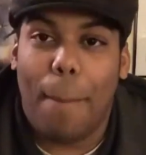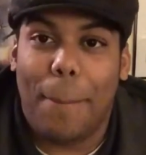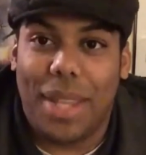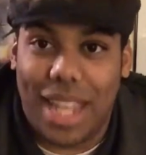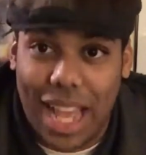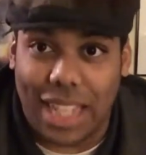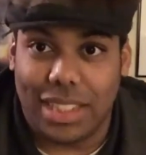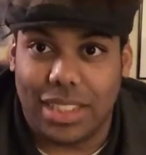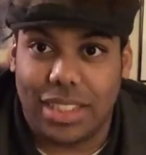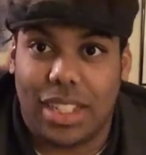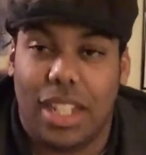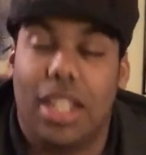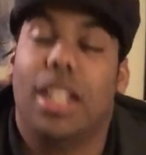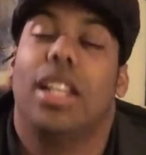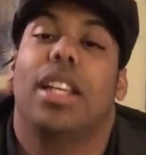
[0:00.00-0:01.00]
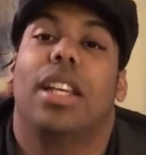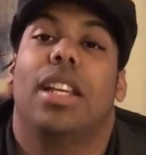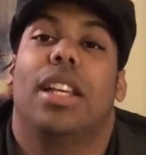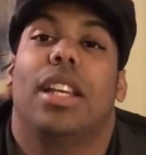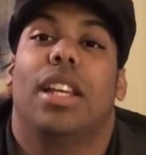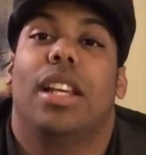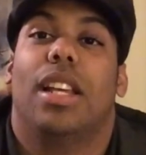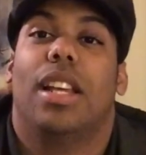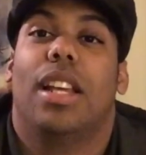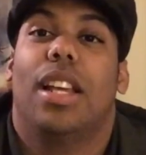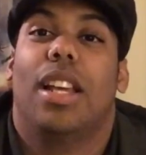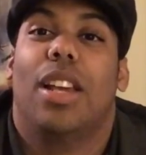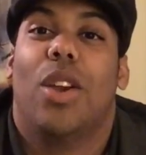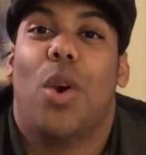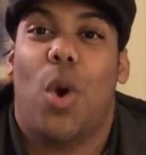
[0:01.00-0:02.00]
But yes,
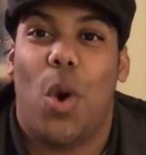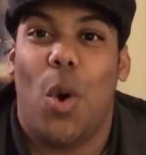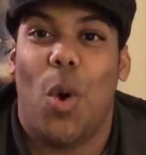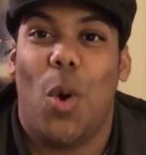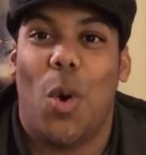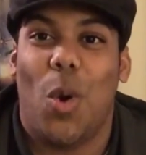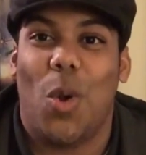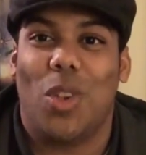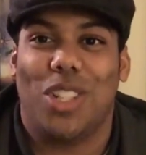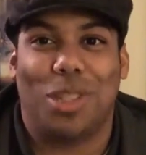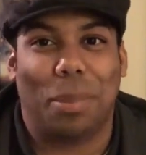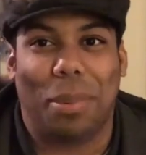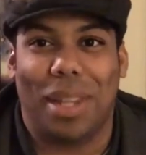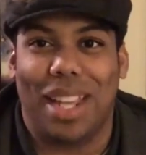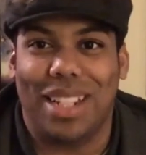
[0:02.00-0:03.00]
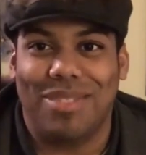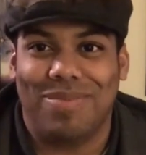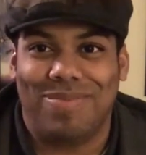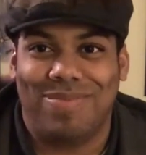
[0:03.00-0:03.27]
Whew. Split.